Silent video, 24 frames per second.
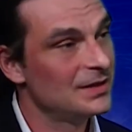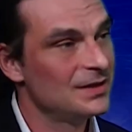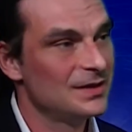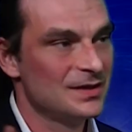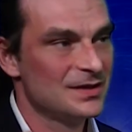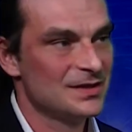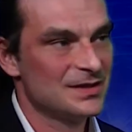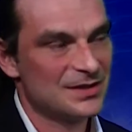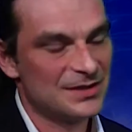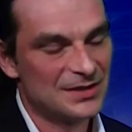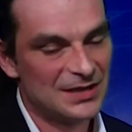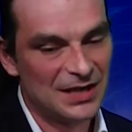is
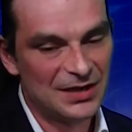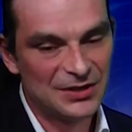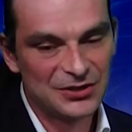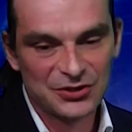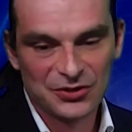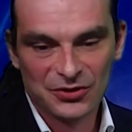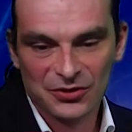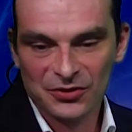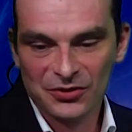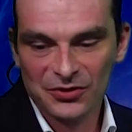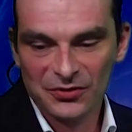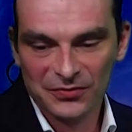
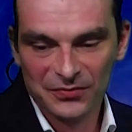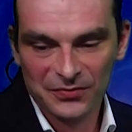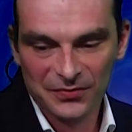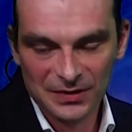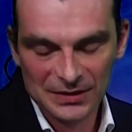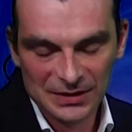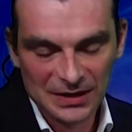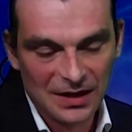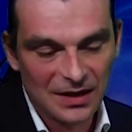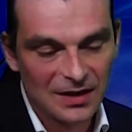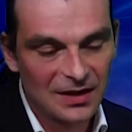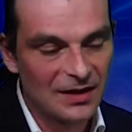essential of
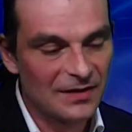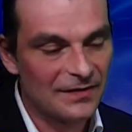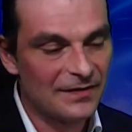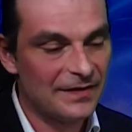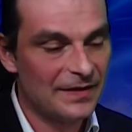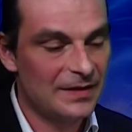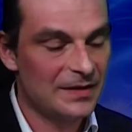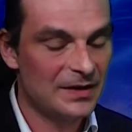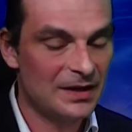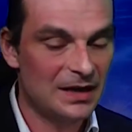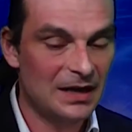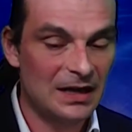
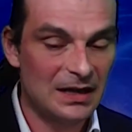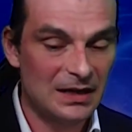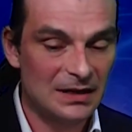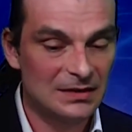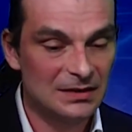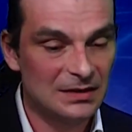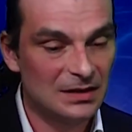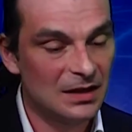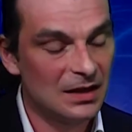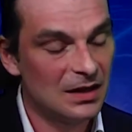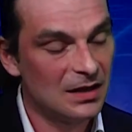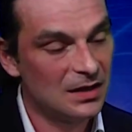photography, and